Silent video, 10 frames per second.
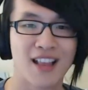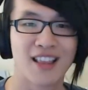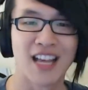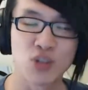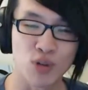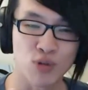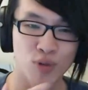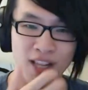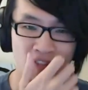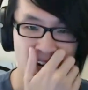That's what's
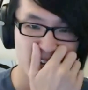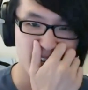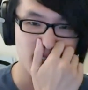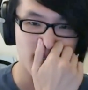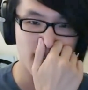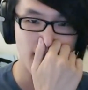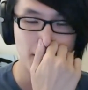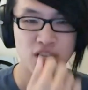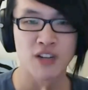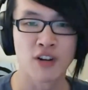really funny is I, I
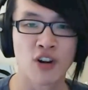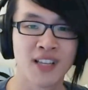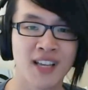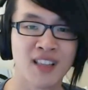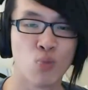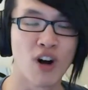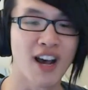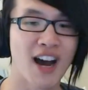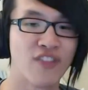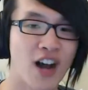mentioned earlier the What
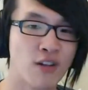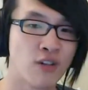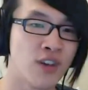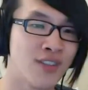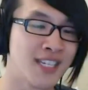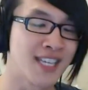Hi-Fi review of the Z